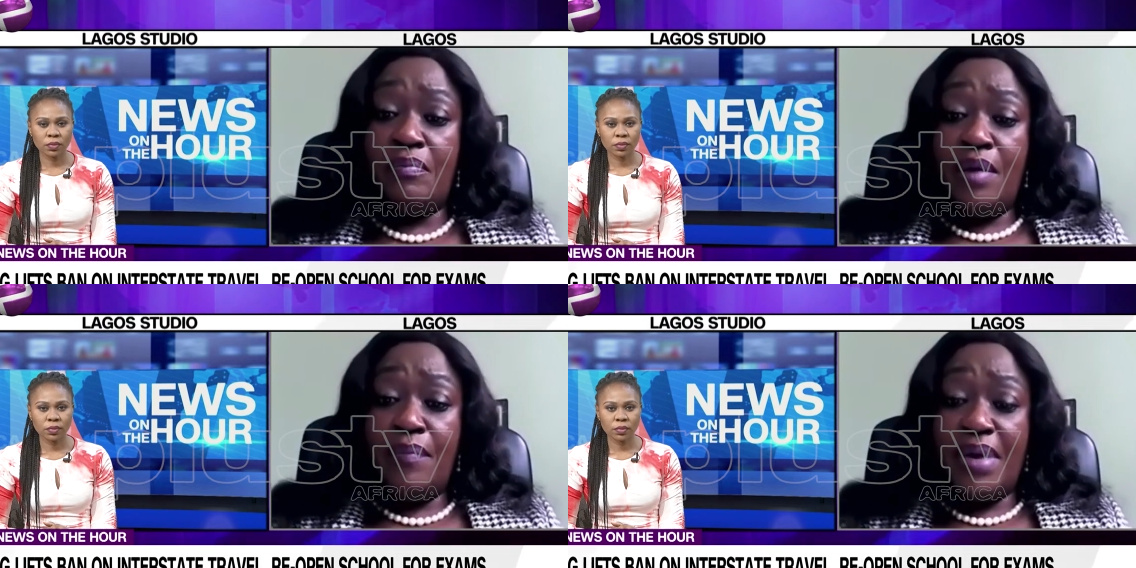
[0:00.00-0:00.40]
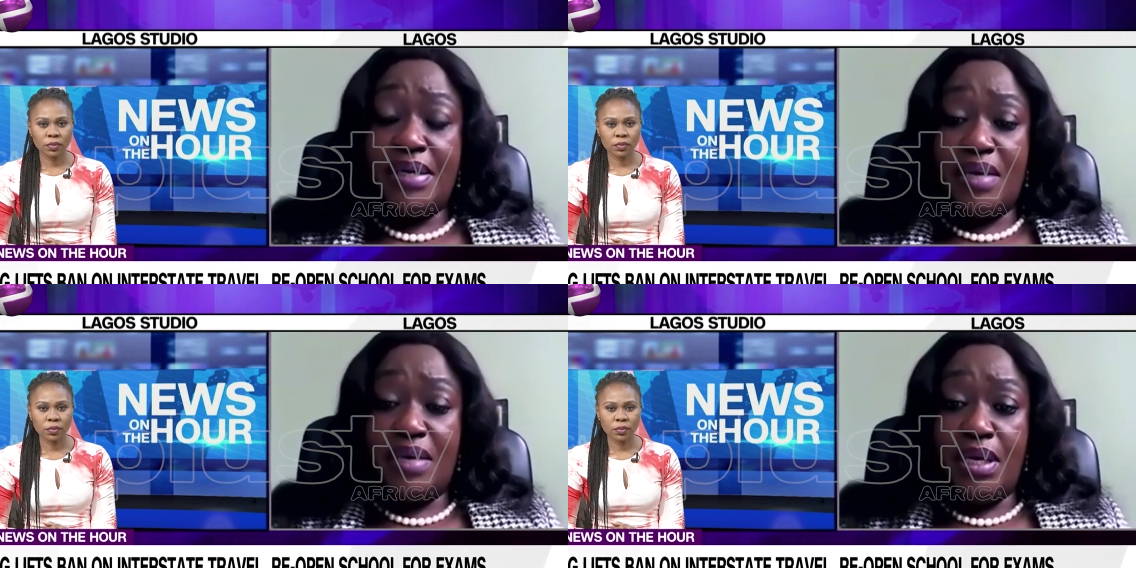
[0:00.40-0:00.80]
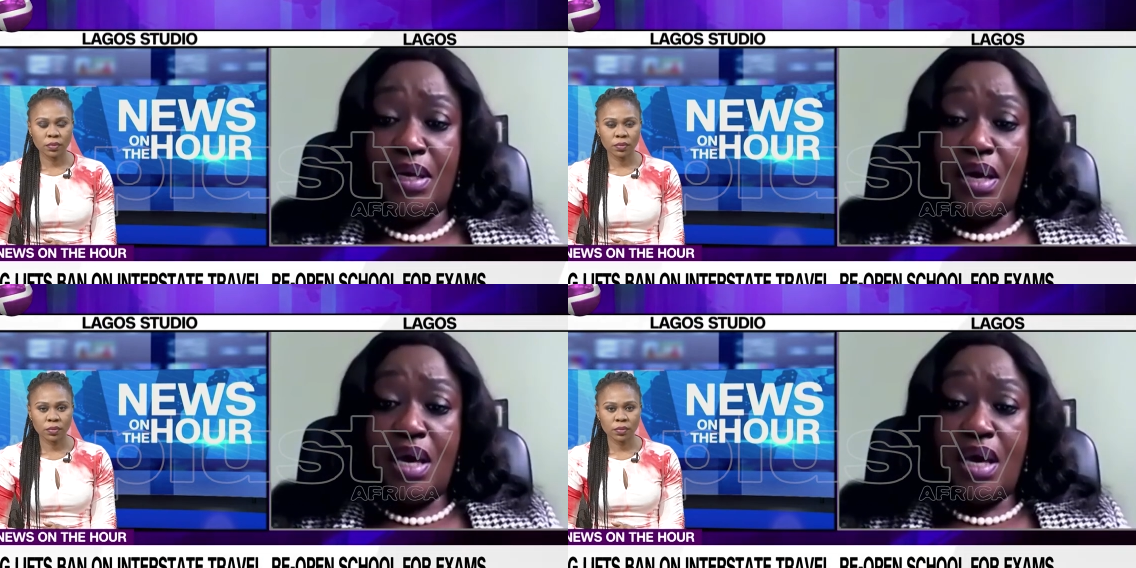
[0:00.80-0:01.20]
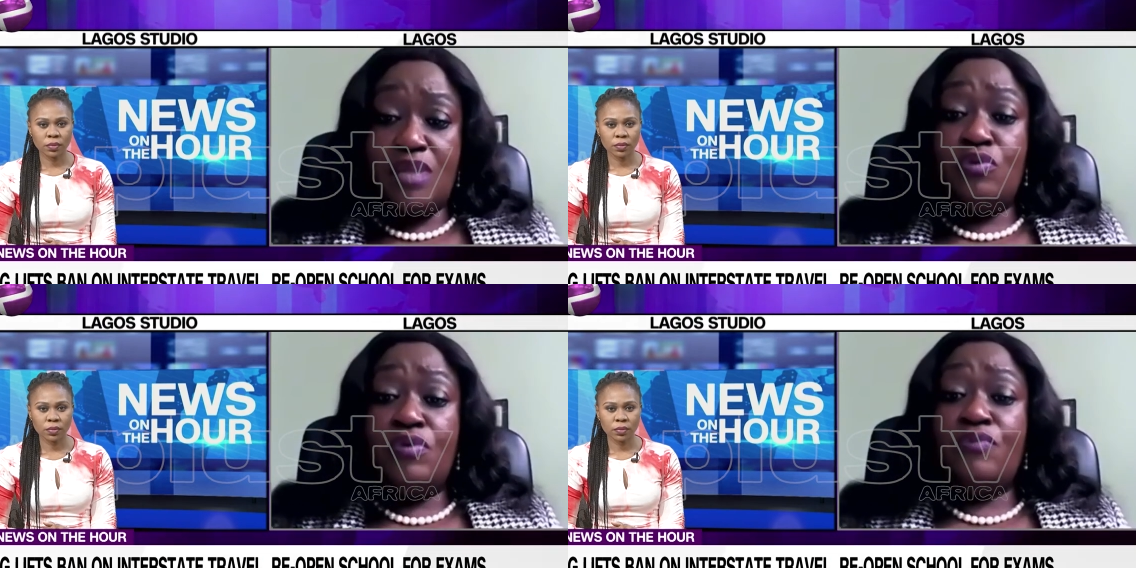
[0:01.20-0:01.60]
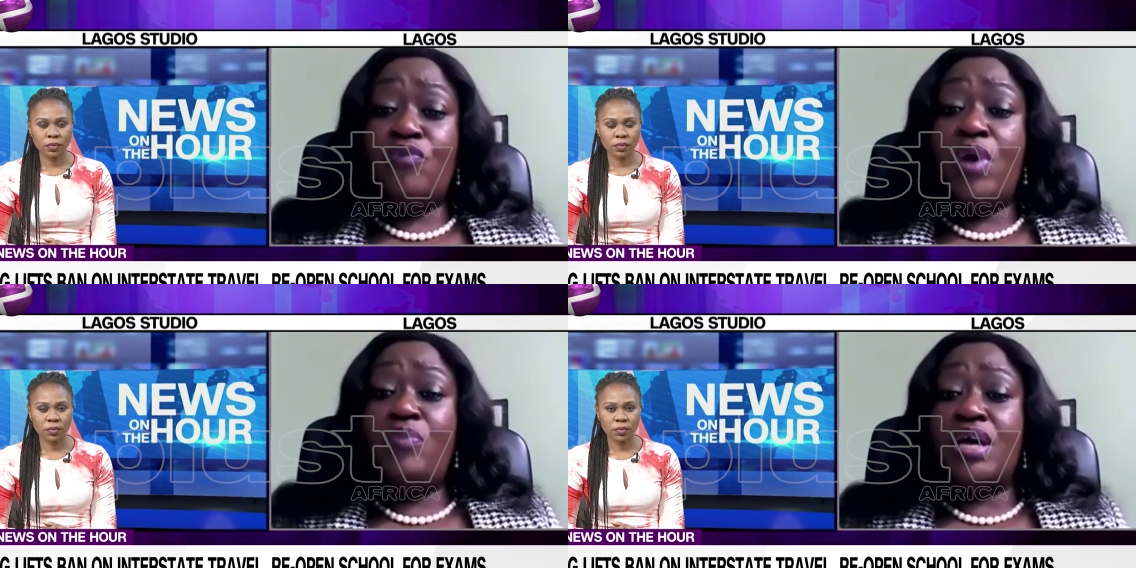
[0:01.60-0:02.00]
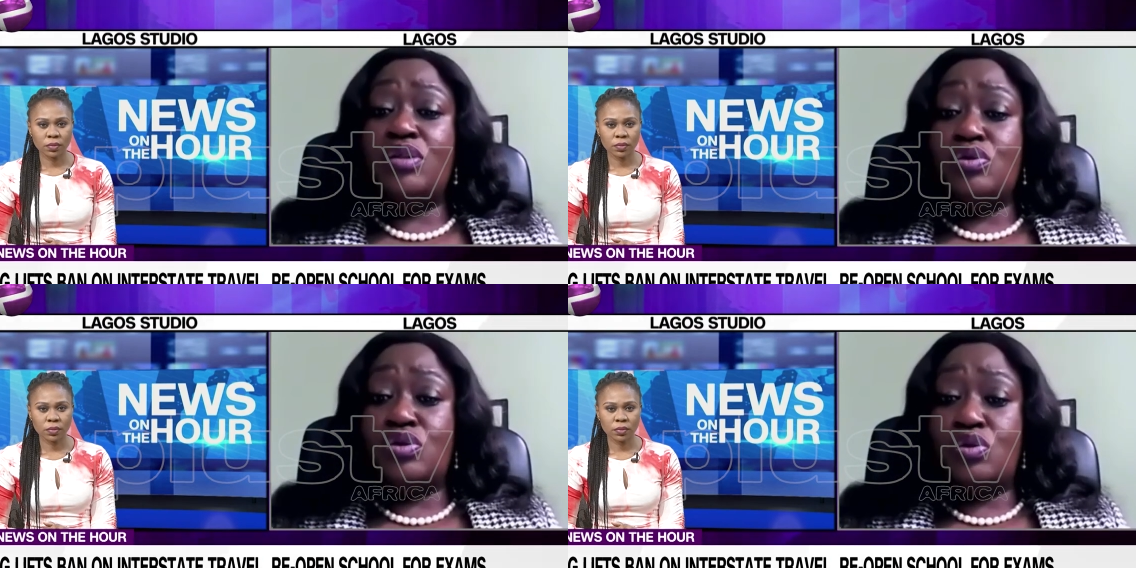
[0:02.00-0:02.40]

Speaker 1: pandemic. And so when they get to